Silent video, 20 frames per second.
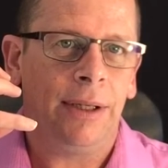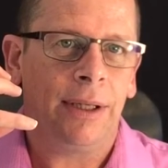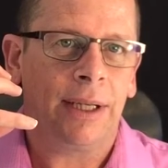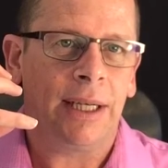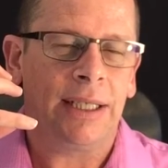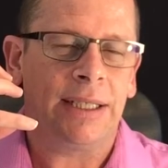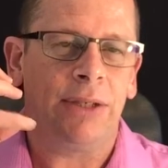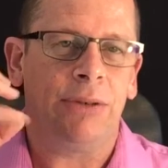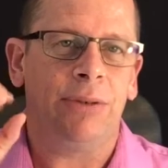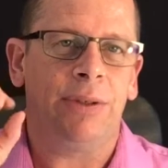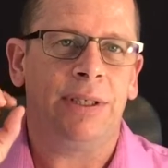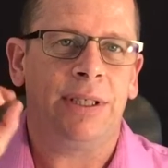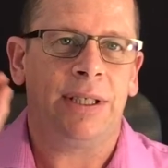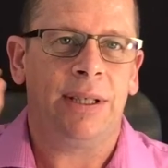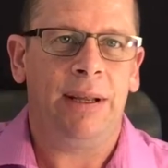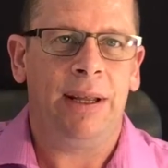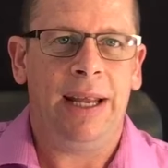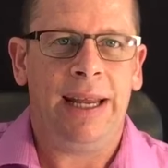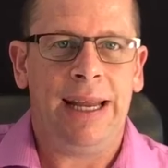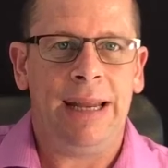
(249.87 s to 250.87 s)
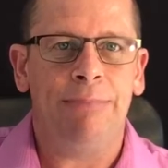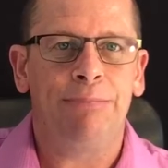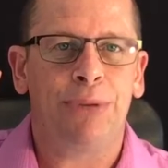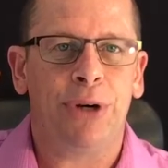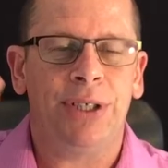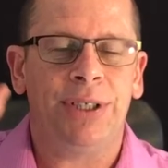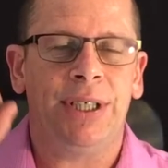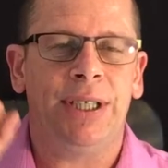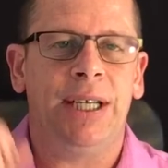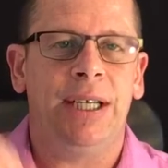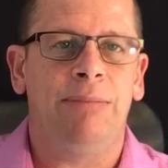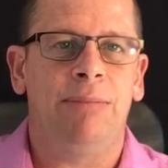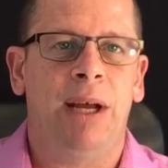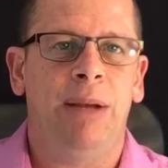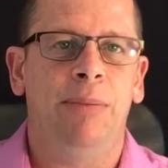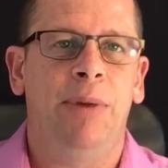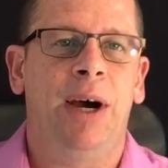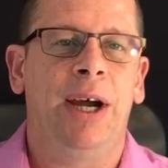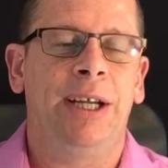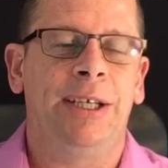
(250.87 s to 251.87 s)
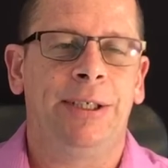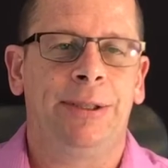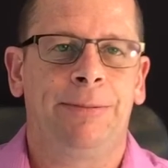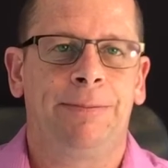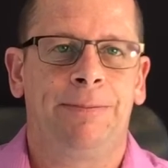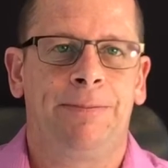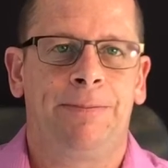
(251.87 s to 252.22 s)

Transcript: because it was imprinted in my mind.